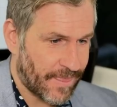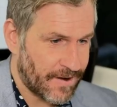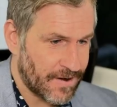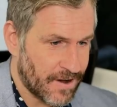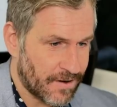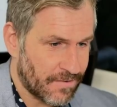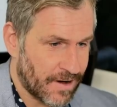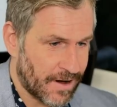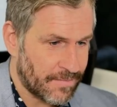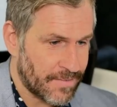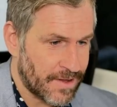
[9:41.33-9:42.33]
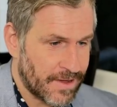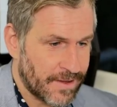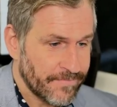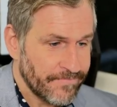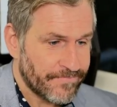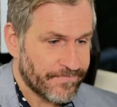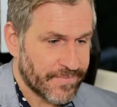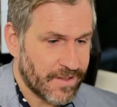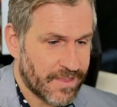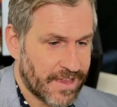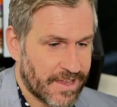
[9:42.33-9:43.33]
No,
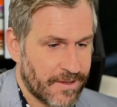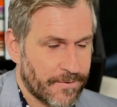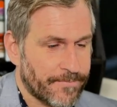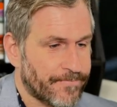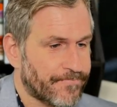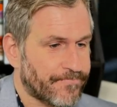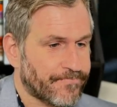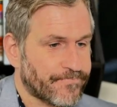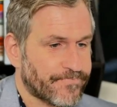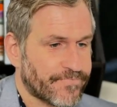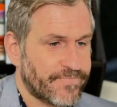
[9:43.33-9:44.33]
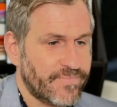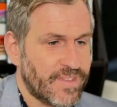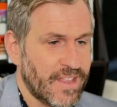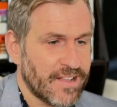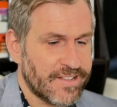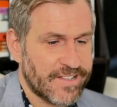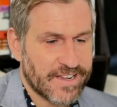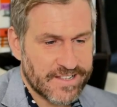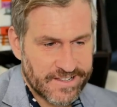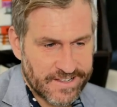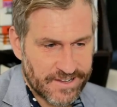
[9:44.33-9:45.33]
thank you.
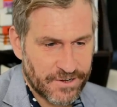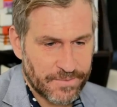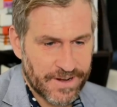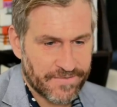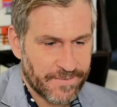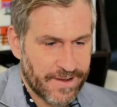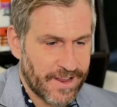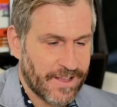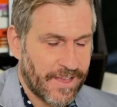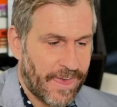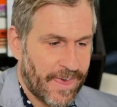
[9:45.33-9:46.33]
6 is too many for me.